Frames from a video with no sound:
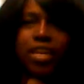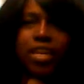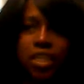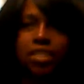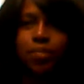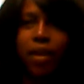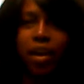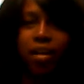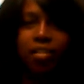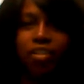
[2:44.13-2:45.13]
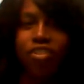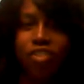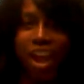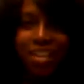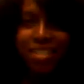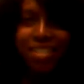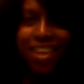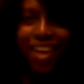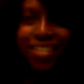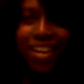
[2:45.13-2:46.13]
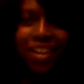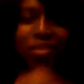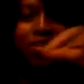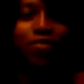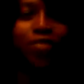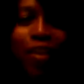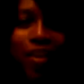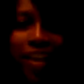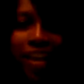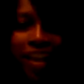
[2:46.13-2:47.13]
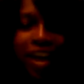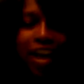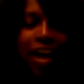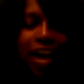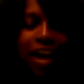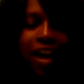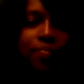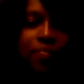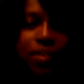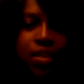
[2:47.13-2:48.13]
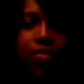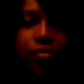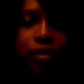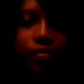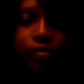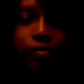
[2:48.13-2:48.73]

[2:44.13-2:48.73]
grass scents, and I know it's very different for a lot